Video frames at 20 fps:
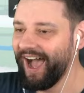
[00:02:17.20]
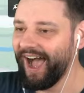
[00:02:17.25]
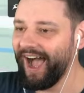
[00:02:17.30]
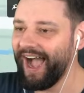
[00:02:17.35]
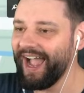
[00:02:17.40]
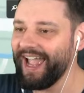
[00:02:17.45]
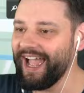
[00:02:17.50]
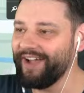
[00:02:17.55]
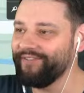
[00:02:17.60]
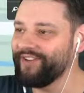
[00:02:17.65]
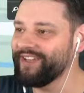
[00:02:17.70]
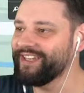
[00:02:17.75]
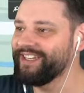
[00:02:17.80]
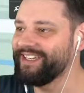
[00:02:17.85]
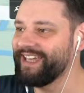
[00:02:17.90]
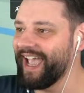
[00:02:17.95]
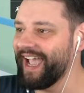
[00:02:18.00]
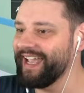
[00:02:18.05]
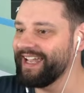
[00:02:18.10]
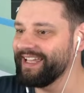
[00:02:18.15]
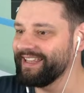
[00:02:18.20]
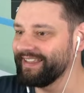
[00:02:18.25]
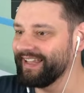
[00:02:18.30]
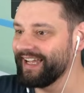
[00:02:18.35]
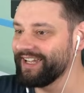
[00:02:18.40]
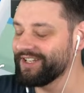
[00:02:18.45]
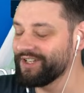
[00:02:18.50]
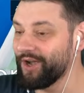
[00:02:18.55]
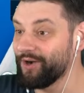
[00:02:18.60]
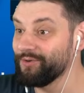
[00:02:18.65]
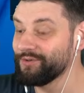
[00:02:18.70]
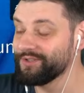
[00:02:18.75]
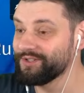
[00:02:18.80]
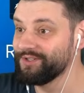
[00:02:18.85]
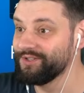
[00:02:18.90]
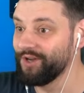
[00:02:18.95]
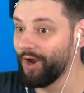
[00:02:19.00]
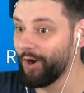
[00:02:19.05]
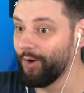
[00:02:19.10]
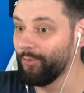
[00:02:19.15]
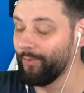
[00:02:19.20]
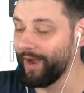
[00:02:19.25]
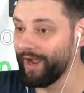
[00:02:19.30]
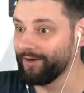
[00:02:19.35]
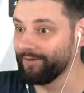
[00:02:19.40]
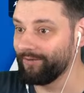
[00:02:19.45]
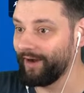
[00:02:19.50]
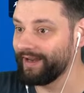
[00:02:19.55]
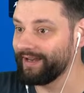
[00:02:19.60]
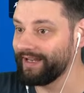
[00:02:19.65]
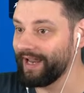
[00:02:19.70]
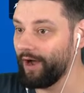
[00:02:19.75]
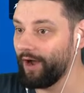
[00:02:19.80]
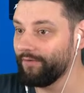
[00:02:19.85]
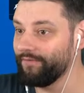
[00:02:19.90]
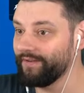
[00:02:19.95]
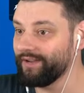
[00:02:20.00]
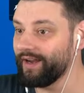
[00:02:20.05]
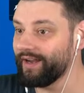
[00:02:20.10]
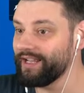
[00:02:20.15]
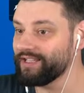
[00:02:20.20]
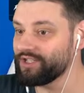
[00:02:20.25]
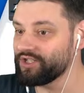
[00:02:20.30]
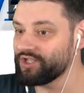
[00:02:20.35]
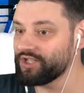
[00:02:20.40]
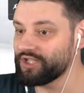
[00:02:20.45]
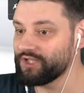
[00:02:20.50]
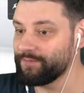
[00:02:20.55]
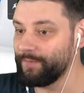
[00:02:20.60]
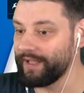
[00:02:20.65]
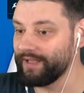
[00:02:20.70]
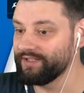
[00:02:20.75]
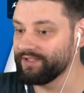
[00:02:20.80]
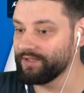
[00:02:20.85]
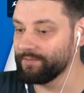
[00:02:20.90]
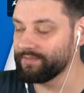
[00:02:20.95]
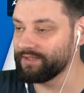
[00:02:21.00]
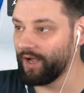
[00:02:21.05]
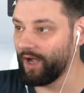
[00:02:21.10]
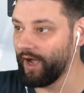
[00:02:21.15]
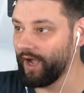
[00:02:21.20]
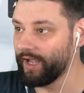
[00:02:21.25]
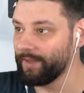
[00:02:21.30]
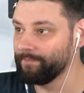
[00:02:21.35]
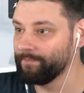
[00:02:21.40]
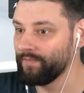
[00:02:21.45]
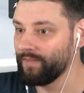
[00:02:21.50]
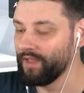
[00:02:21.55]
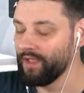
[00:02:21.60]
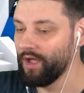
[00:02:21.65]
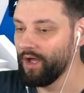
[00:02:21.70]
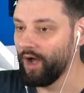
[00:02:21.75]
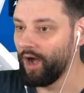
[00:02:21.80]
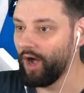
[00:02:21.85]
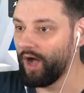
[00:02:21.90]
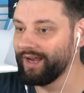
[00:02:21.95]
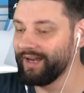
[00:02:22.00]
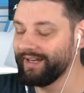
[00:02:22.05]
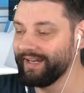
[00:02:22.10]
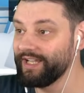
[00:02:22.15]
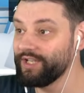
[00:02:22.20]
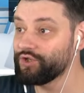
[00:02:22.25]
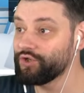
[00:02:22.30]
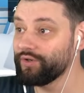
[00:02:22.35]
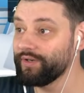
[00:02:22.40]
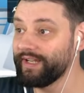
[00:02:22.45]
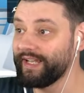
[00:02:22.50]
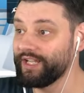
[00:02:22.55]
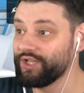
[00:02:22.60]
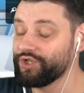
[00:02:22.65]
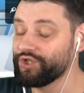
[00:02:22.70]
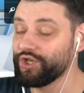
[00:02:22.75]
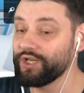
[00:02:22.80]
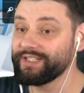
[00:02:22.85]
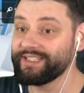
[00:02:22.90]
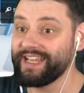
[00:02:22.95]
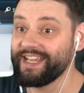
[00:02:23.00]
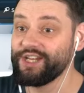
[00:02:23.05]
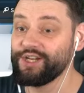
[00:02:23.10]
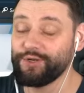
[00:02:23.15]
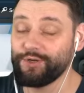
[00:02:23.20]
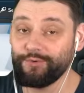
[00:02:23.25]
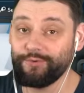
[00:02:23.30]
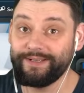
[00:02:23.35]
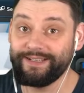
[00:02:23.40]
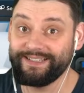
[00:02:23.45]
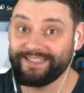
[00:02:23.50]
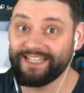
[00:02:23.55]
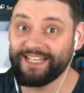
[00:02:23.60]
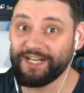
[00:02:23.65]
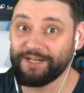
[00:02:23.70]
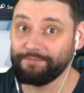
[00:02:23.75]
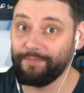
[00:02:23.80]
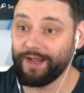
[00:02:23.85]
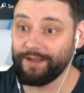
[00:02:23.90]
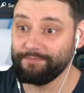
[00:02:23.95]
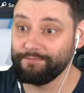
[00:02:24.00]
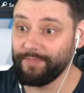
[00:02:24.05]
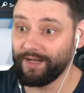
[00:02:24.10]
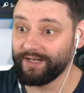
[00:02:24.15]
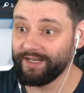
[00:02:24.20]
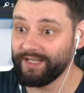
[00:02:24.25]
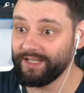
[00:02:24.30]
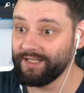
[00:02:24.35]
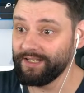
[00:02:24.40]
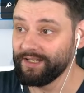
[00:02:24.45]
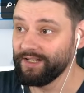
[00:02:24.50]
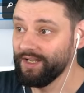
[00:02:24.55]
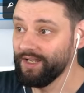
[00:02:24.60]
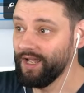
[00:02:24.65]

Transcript: I have a gate that goes nowhere right now. I think I need to spend some time I'm literally just increasing my money.